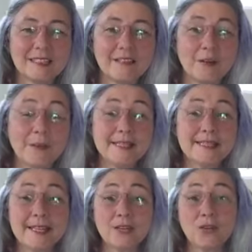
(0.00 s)
Everybody
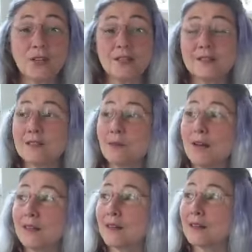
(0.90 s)
stay cool in this
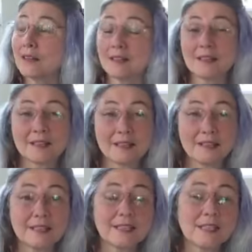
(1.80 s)
weather.
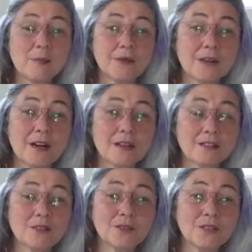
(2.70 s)
Keep your
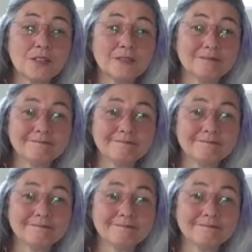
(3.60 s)
dogs cool.